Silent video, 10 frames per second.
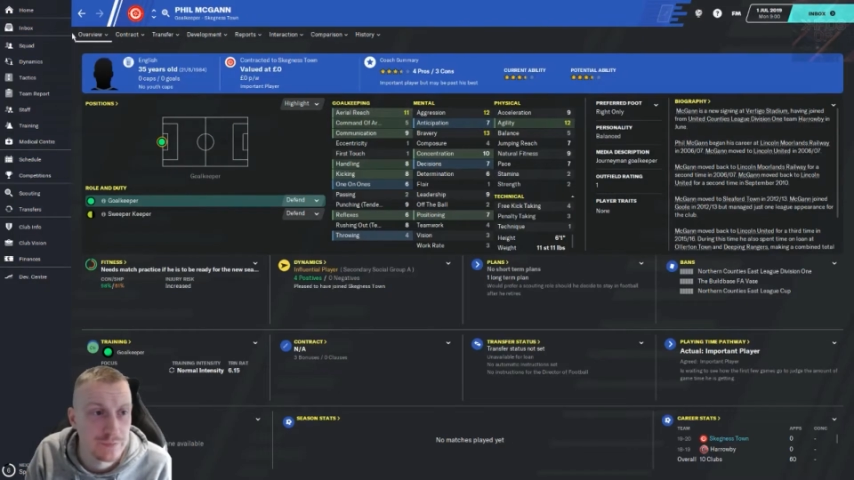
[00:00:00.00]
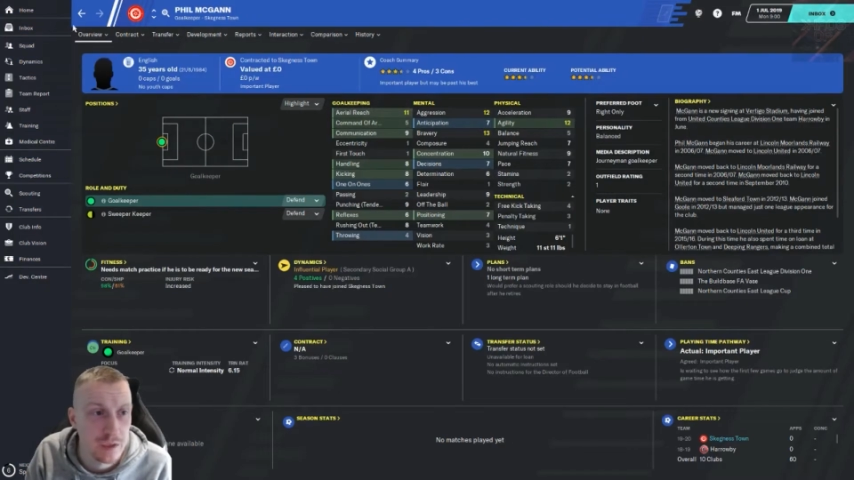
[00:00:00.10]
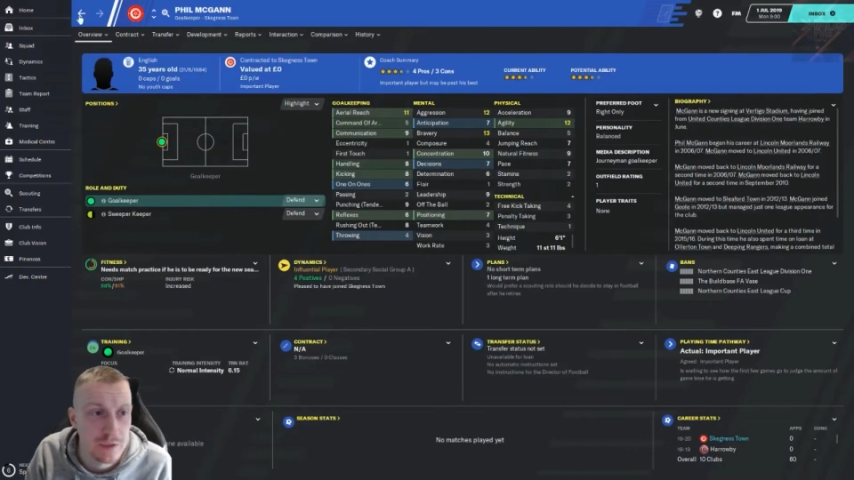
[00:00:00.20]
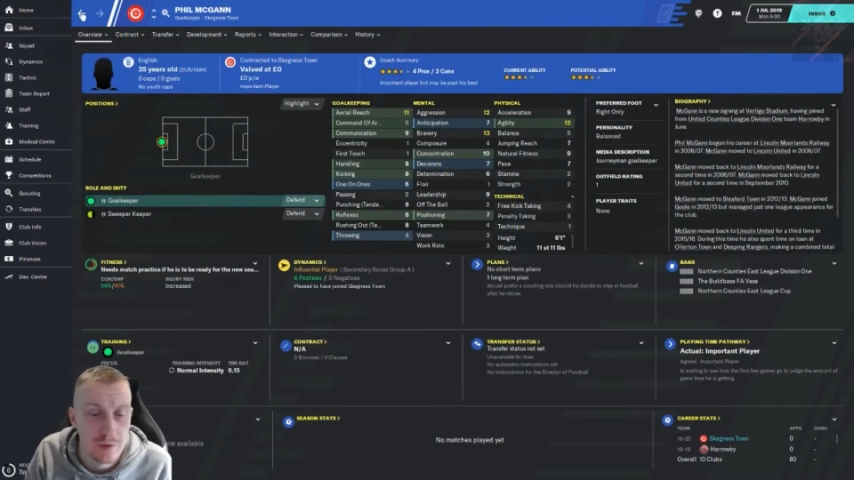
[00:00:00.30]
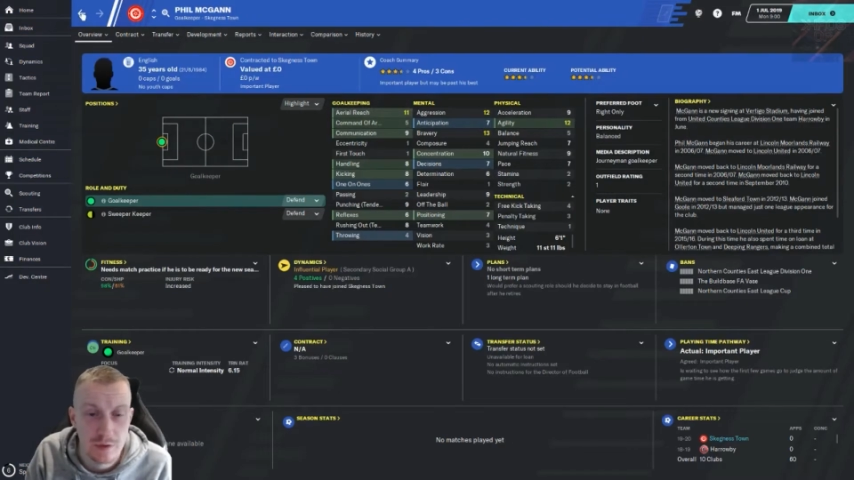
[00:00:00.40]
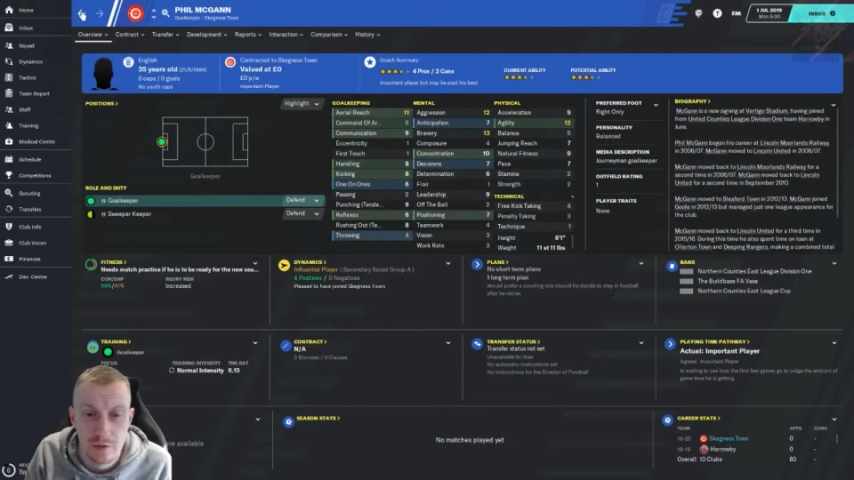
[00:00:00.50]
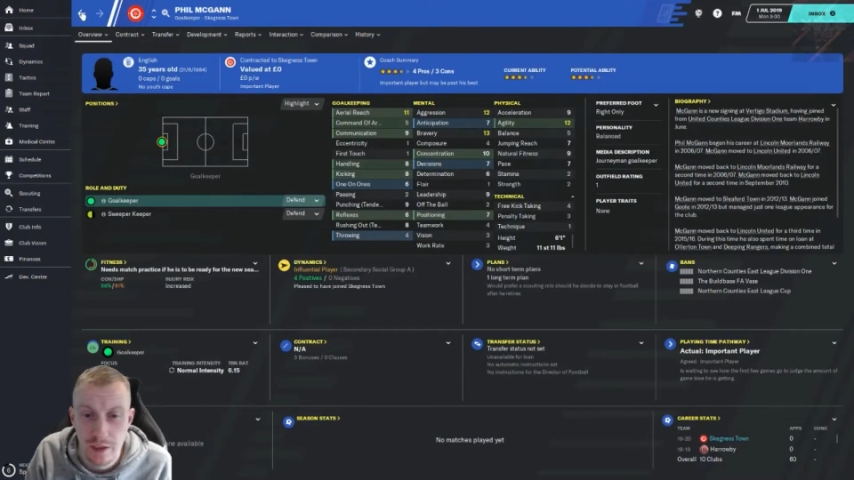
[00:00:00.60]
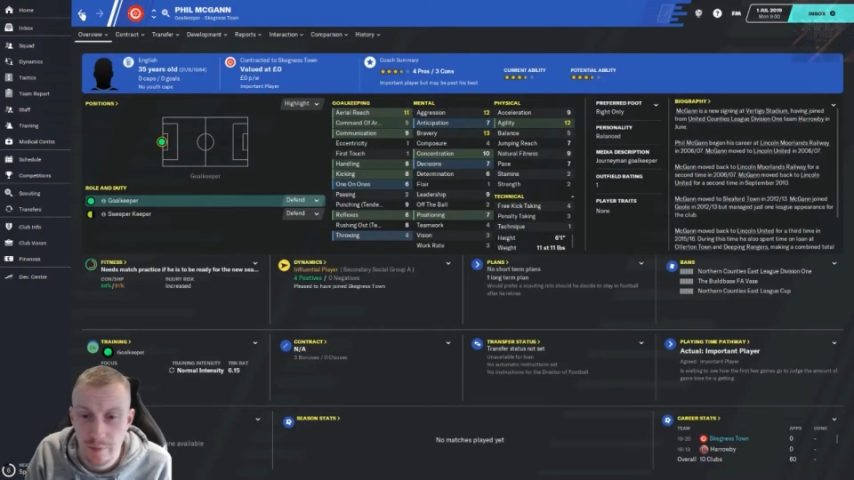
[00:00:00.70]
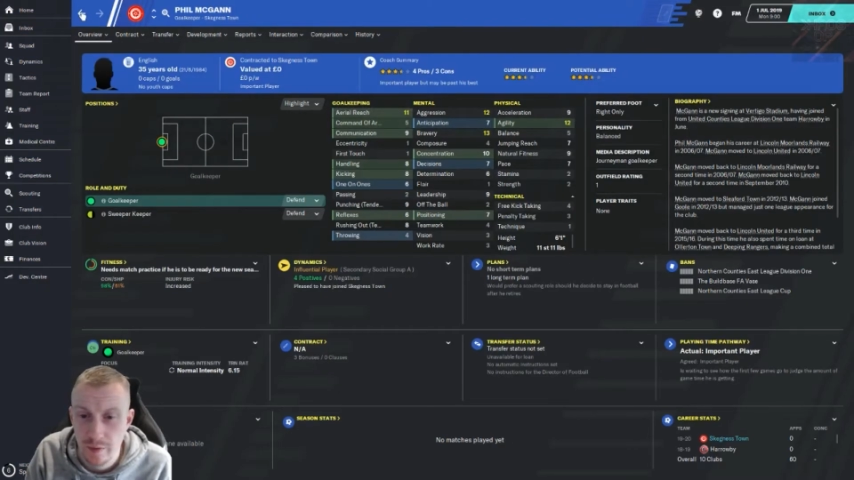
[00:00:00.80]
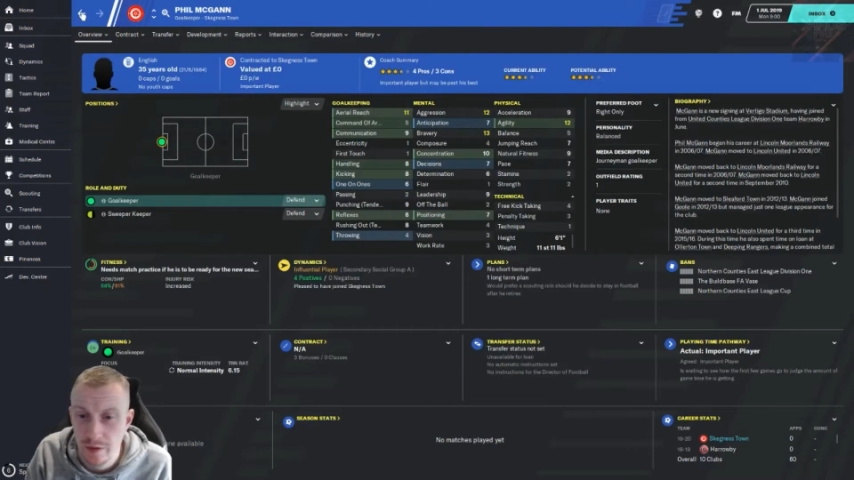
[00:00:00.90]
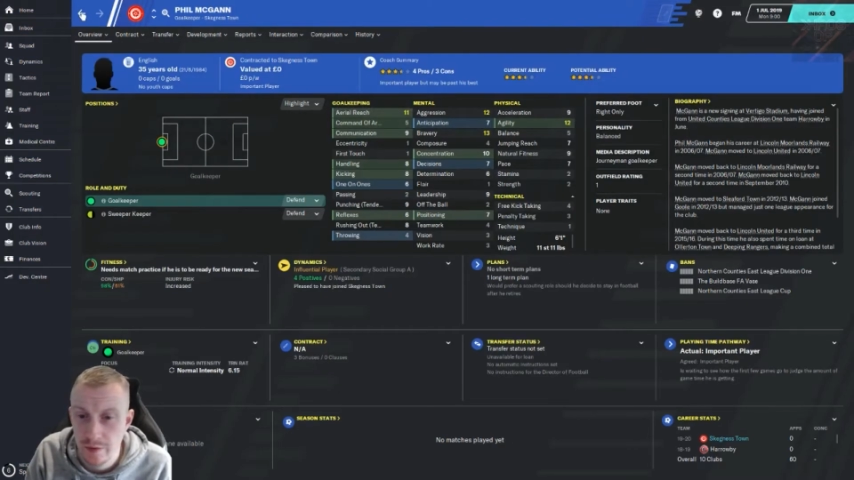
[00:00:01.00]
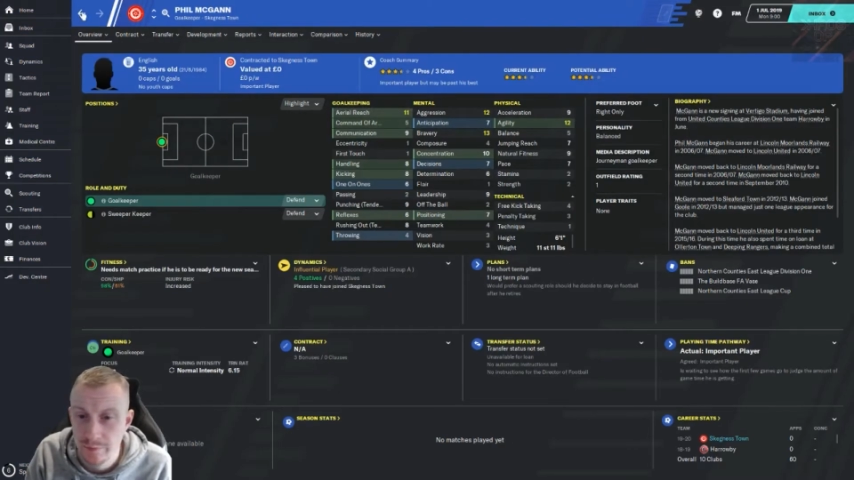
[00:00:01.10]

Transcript: He's my goalkeeper.